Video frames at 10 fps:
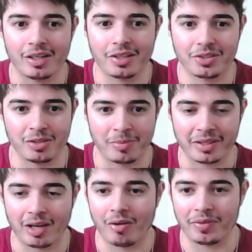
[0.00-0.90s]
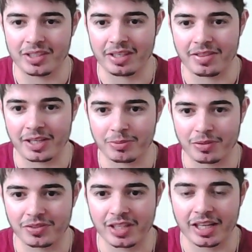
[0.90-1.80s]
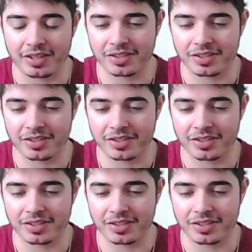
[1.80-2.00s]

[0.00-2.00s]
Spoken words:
assuming that obviously things would have stayed the